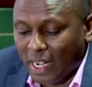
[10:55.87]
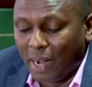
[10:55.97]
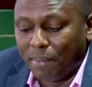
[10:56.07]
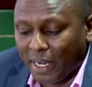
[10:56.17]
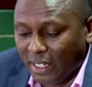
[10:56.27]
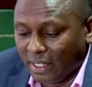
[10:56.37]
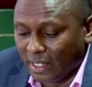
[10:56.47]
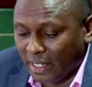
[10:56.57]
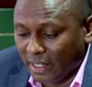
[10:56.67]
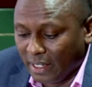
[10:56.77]
companies,
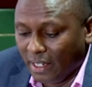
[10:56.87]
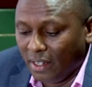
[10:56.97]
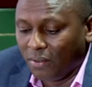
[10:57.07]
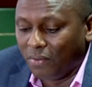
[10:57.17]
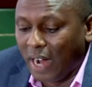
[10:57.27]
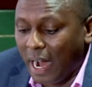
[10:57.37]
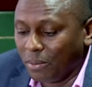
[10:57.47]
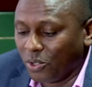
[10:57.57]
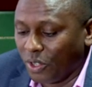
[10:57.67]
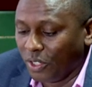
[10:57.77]
as I said,
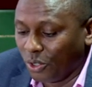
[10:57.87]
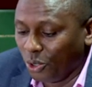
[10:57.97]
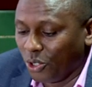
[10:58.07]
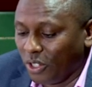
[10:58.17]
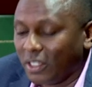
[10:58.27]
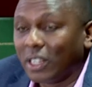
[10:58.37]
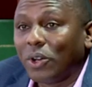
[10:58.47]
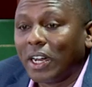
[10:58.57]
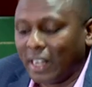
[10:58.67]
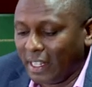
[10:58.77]
firms or institutions that
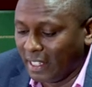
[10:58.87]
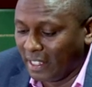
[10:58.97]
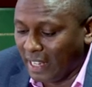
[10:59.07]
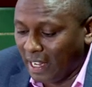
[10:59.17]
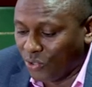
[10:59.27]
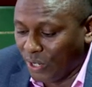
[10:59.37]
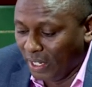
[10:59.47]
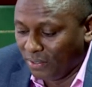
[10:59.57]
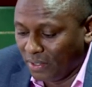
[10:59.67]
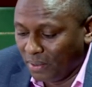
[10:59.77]
were granted the tax
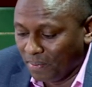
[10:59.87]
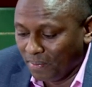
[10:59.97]
reliefs,